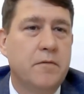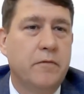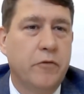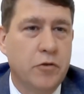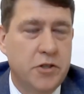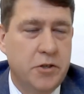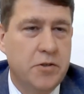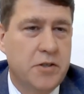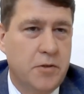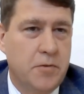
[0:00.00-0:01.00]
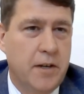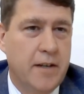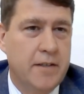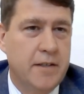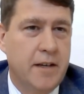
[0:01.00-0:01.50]
first year
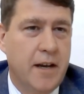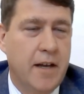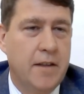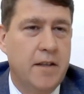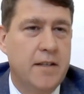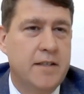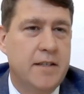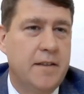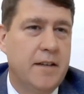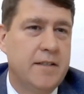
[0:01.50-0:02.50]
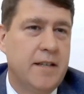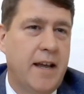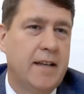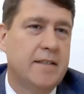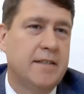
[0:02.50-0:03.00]
student that
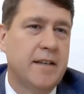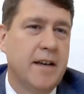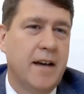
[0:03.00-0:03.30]
takes